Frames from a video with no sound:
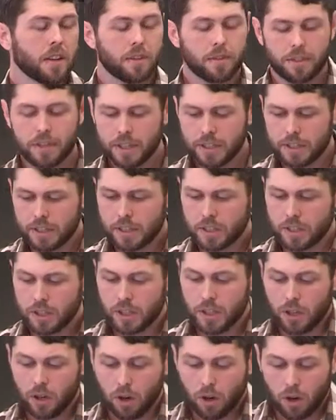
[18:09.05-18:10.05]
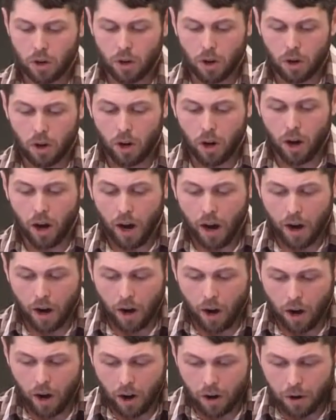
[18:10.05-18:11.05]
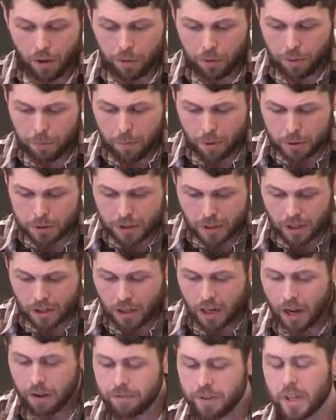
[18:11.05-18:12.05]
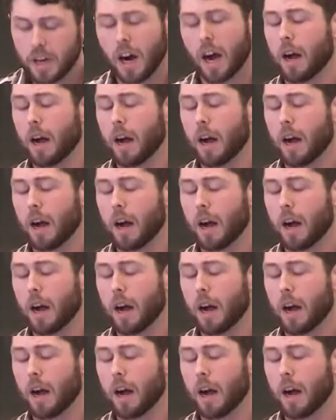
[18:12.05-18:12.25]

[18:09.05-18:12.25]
this is the most loving